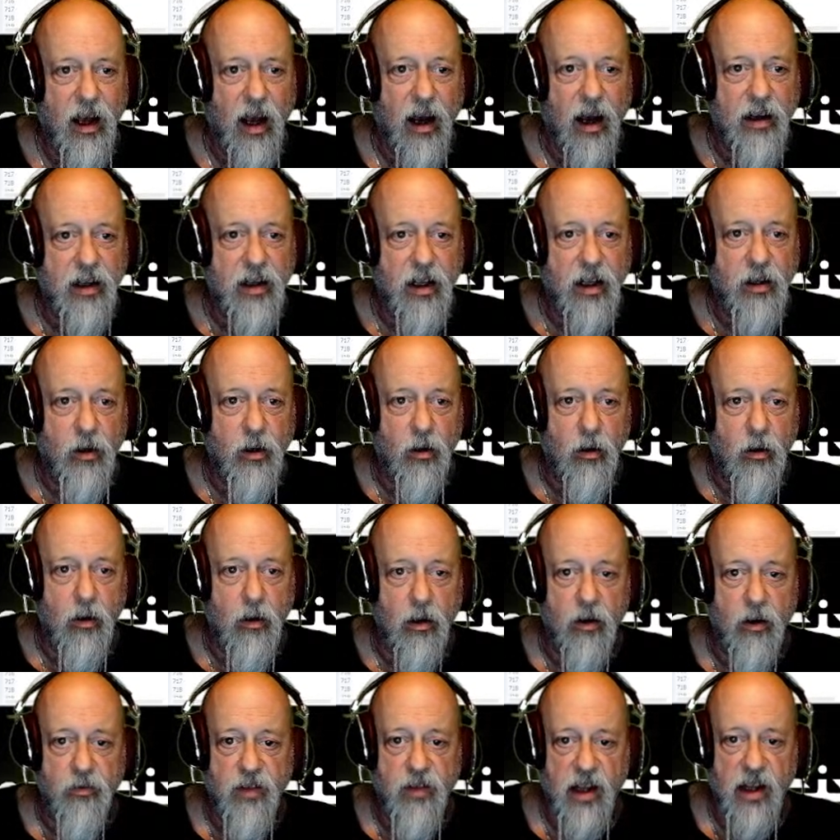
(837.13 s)
and then
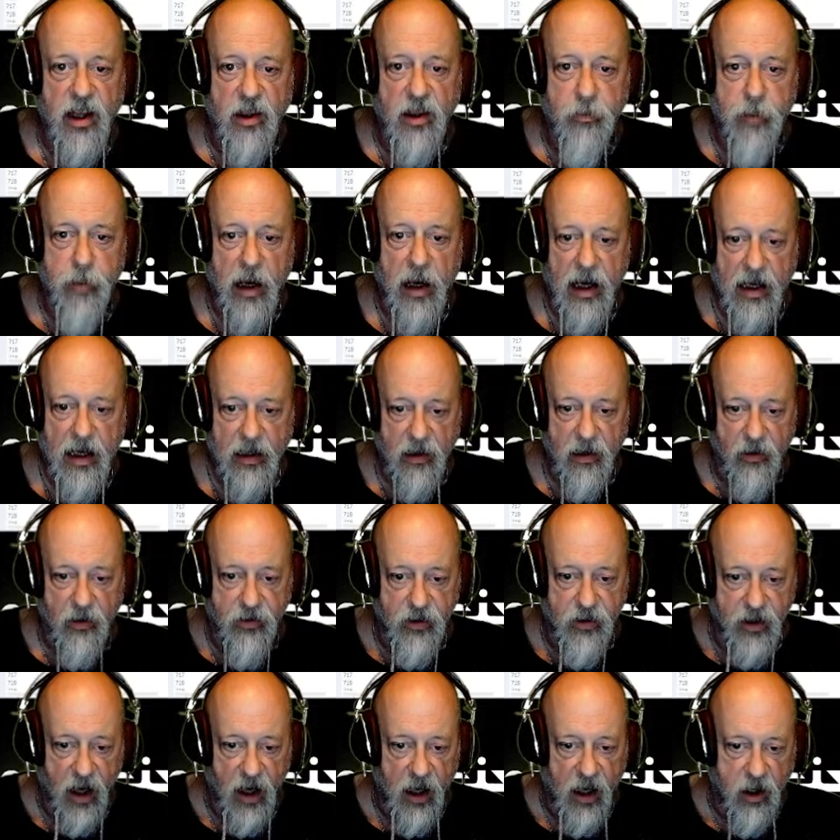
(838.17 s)
all of these panels
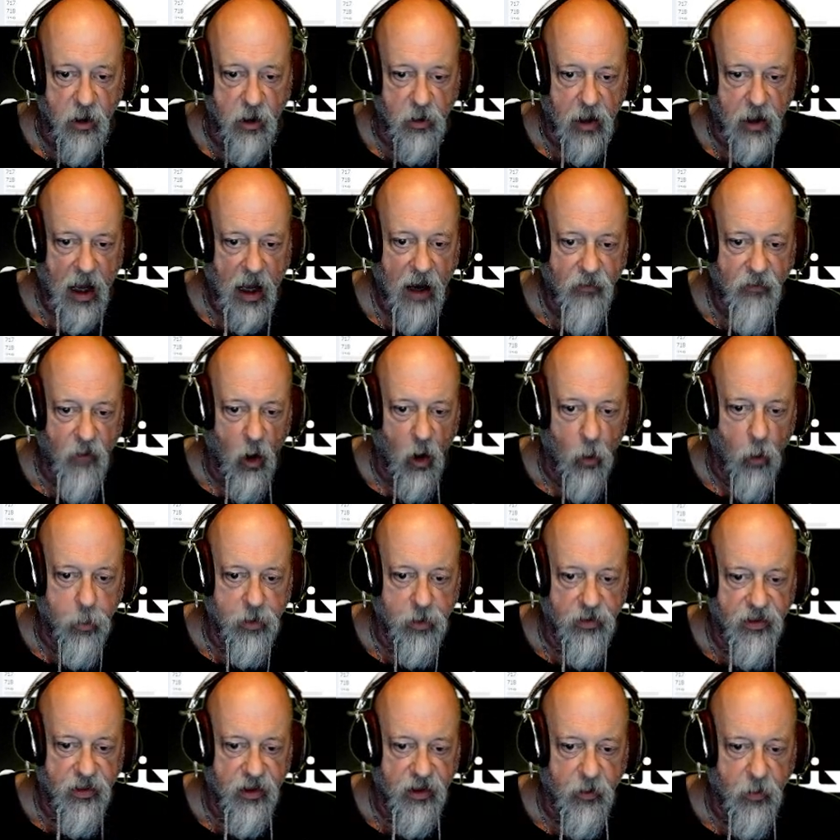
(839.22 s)
that I could have
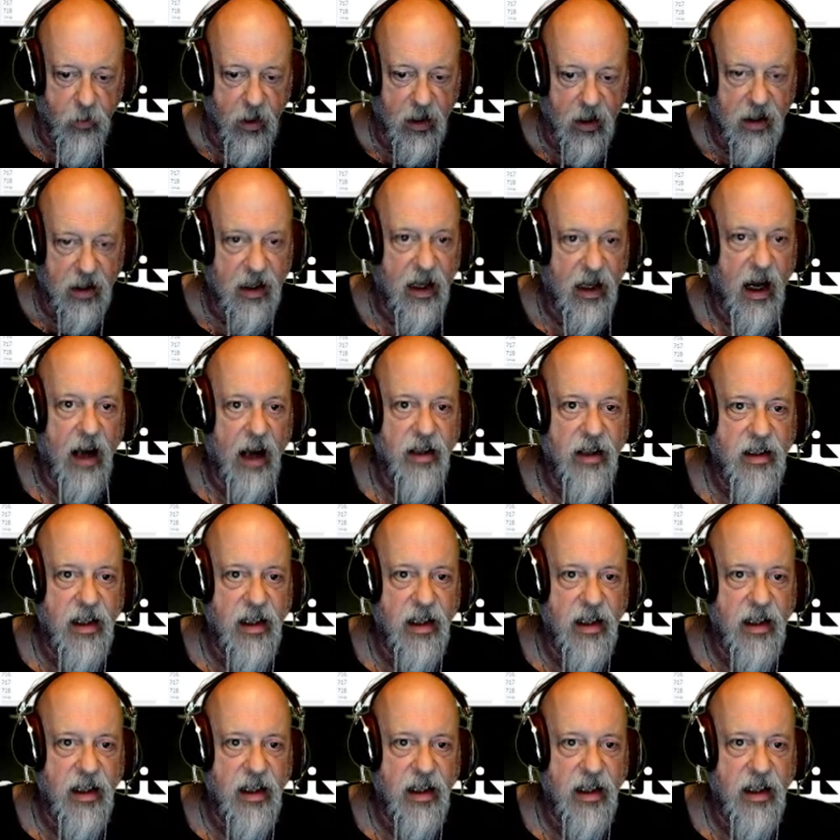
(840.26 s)
open theoretically. I'd